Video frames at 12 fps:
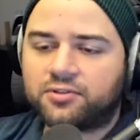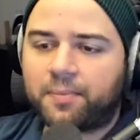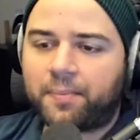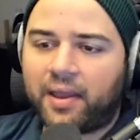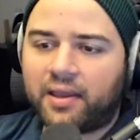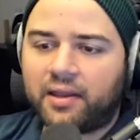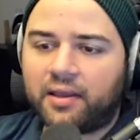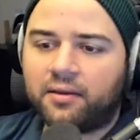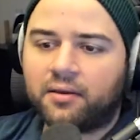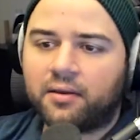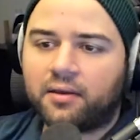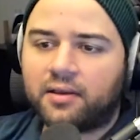the painting.
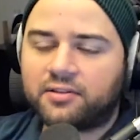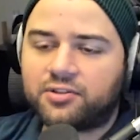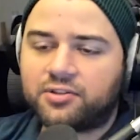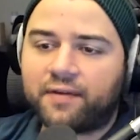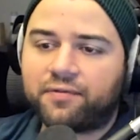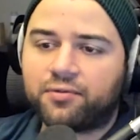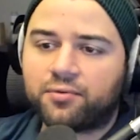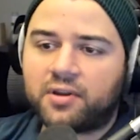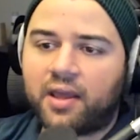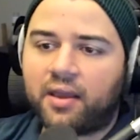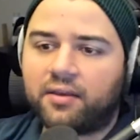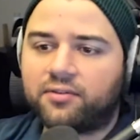It says you have 3
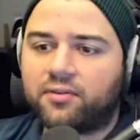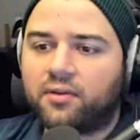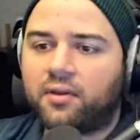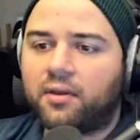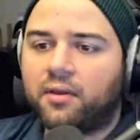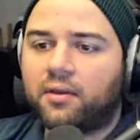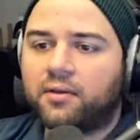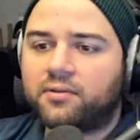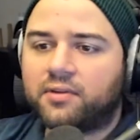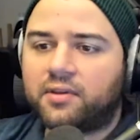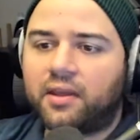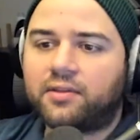days
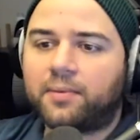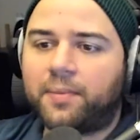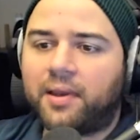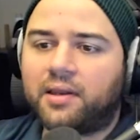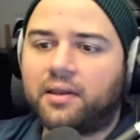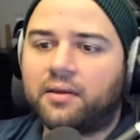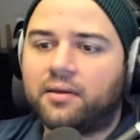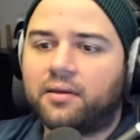to get the painting.